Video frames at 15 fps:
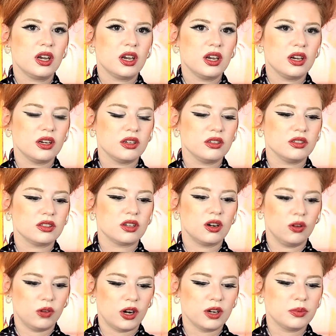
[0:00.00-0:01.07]
And a
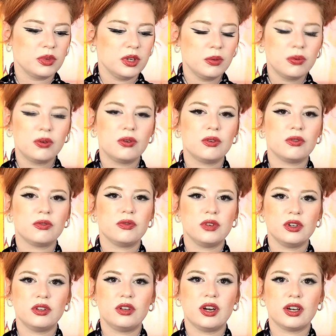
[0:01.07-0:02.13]
lot of people
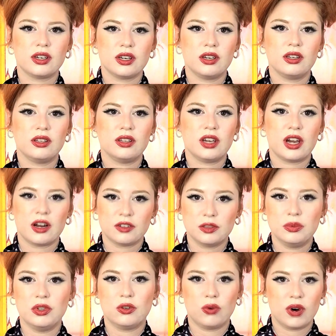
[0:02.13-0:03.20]
feel like they have to
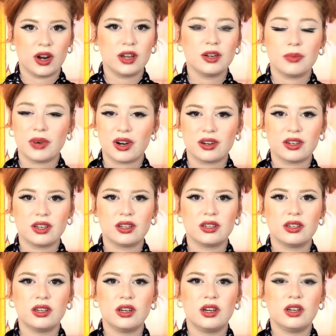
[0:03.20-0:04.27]
be quiet about it.
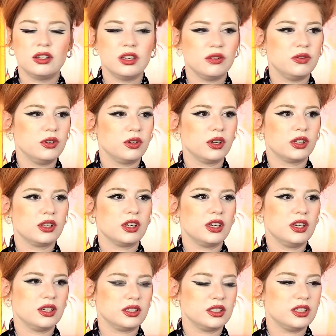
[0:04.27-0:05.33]
They feel like they
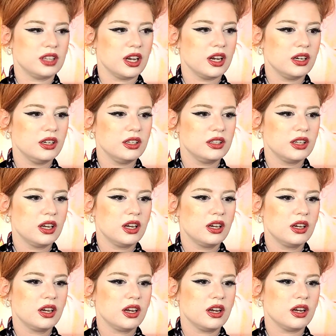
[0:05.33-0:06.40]
can't say
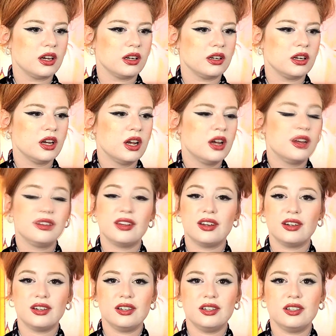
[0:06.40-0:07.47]
anything and that
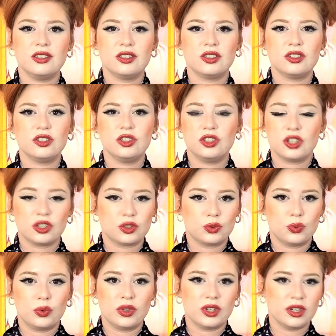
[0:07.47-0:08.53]
it is just
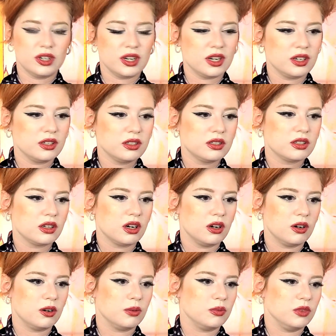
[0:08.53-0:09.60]
what it is.
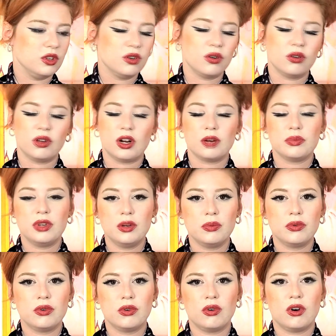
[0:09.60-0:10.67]
Um, you know, a lot of
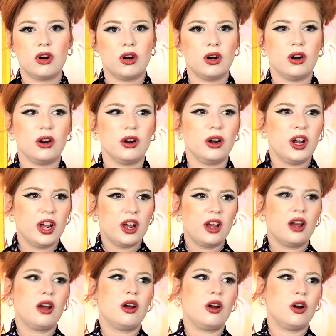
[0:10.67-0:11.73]
people are
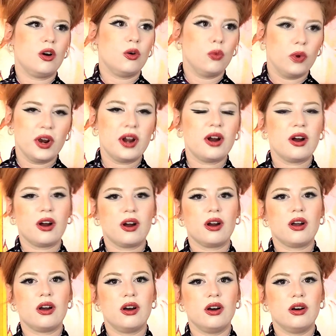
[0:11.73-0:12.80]

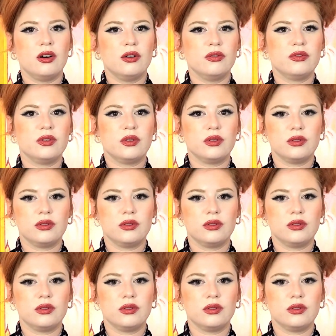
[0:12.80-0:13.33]
aware of,